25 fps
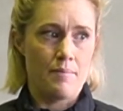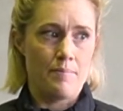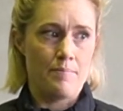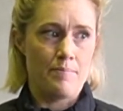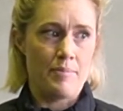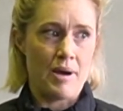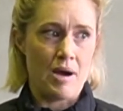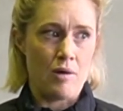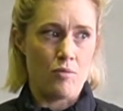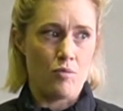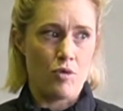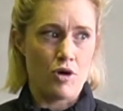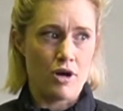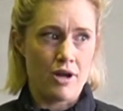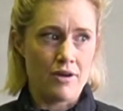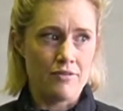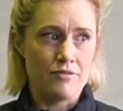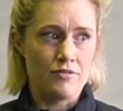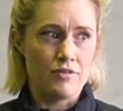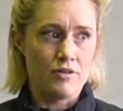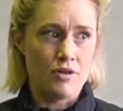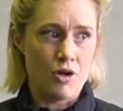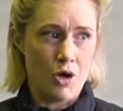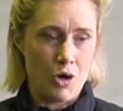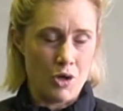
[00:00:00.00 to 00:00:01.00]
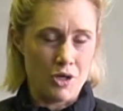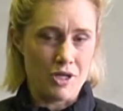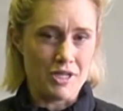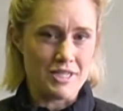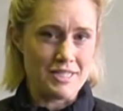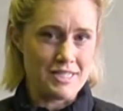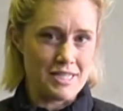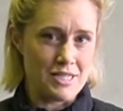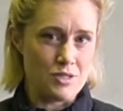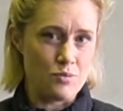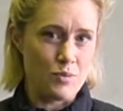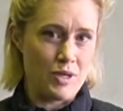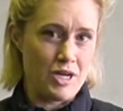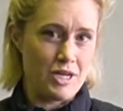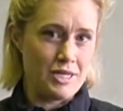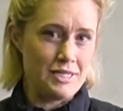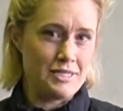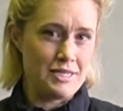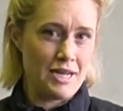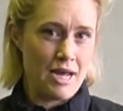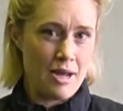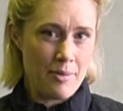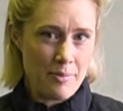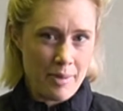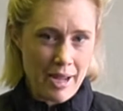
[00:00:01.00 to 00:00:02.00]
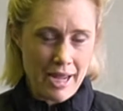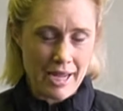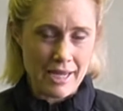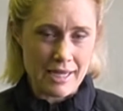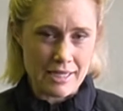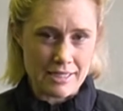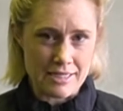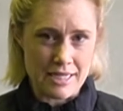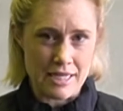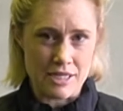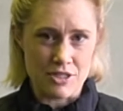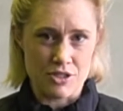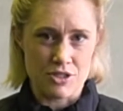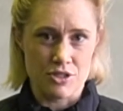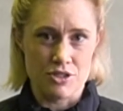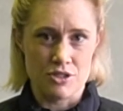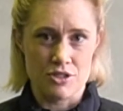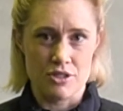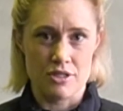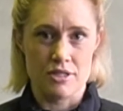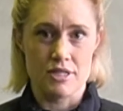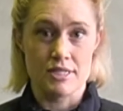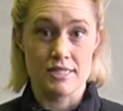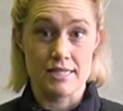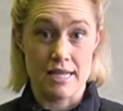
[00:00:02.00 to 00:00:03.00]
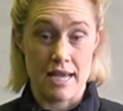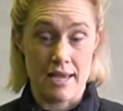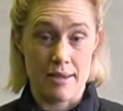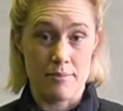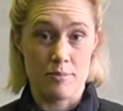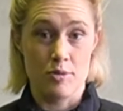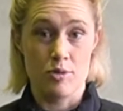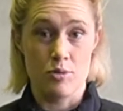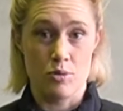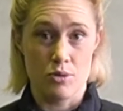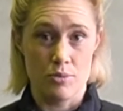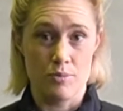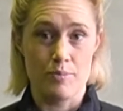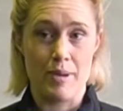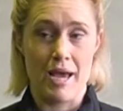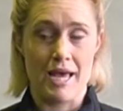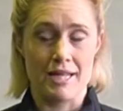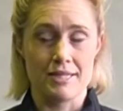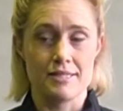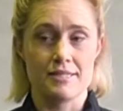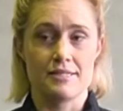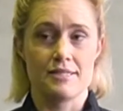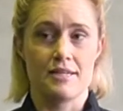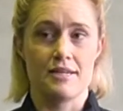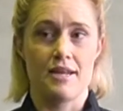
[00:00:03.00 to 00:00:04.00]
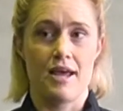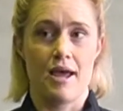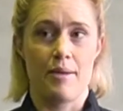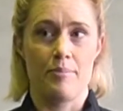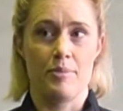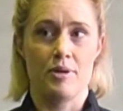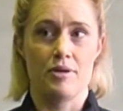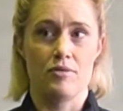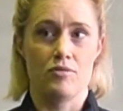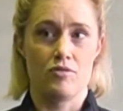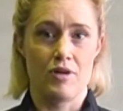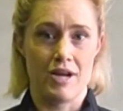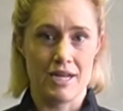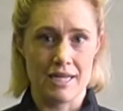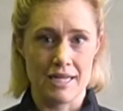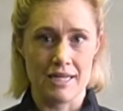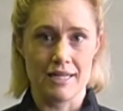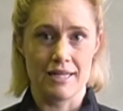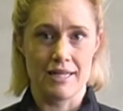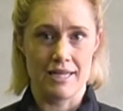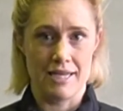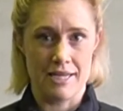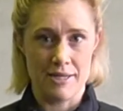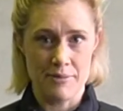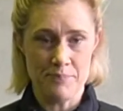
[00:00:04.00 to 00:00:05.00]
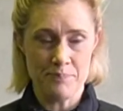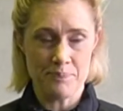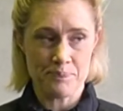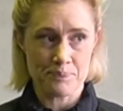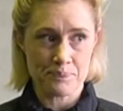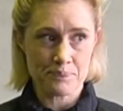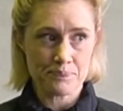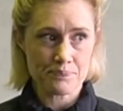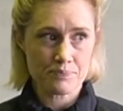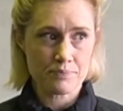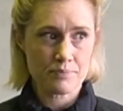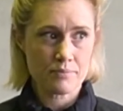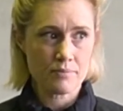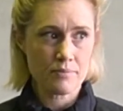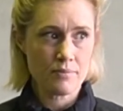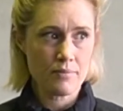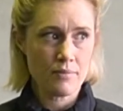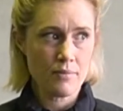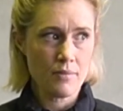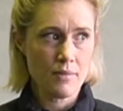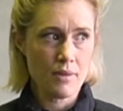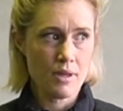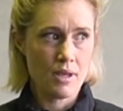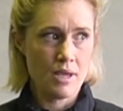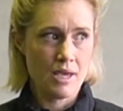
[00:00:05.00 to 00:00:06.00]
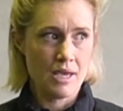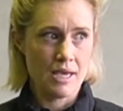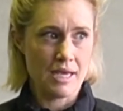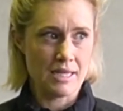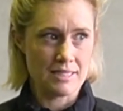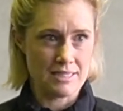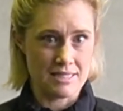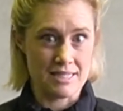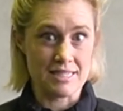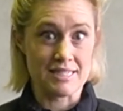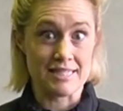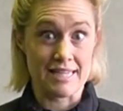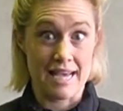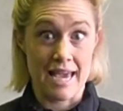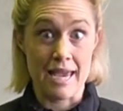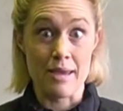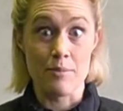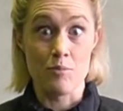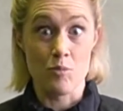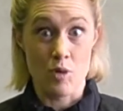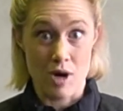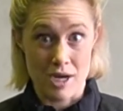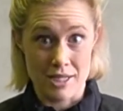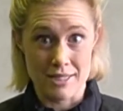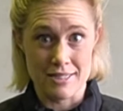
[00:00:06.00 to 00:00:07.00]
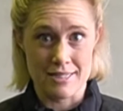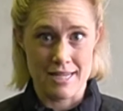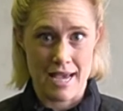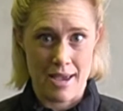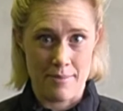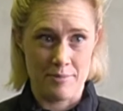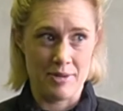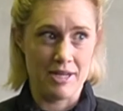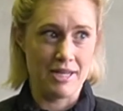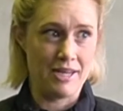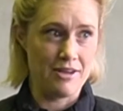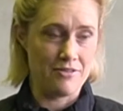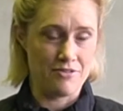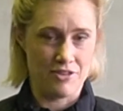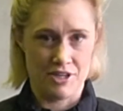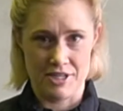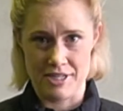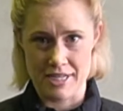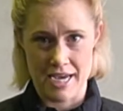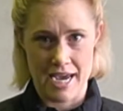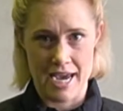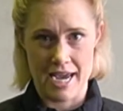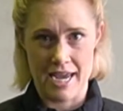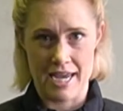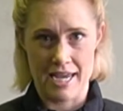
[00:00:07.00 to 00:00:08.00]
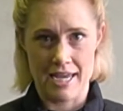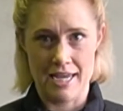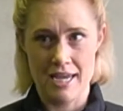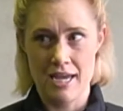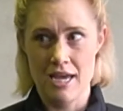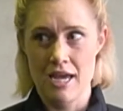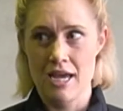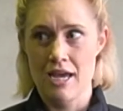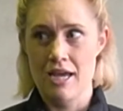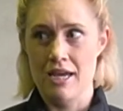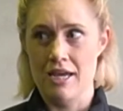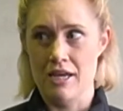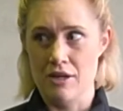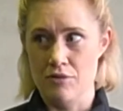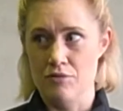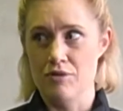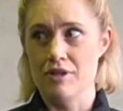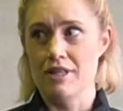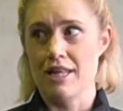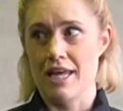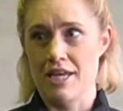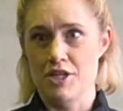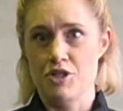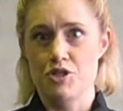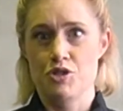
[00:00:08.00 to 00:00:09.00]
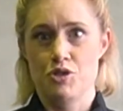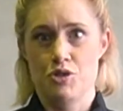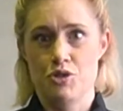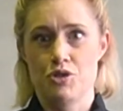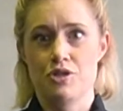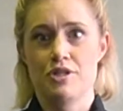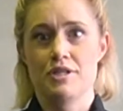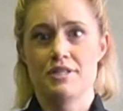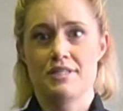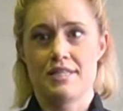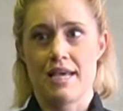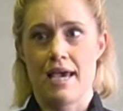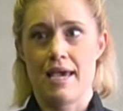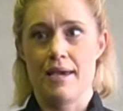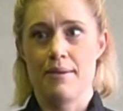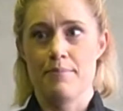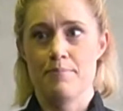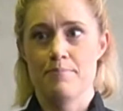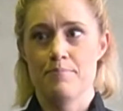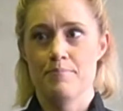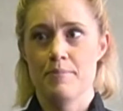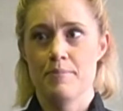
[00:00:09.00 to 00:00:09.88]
But what I've noticed is when I start paying attention to the same thought patterns that happen regularly, it's the same ones happening every day in relation to the same